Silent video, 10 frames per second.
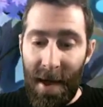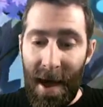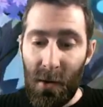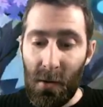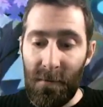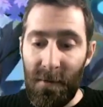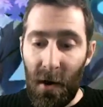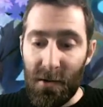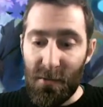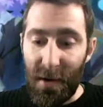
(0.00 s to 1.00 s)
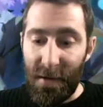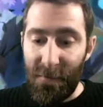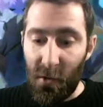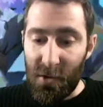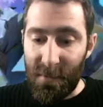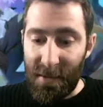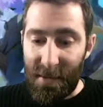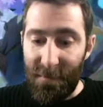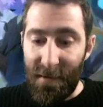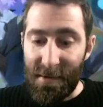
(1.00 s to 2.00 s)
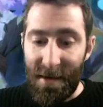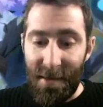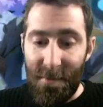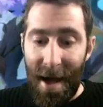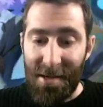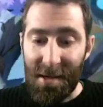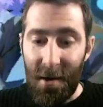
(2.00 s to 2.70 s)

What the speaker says: And all of those reinforcements, if there's another match,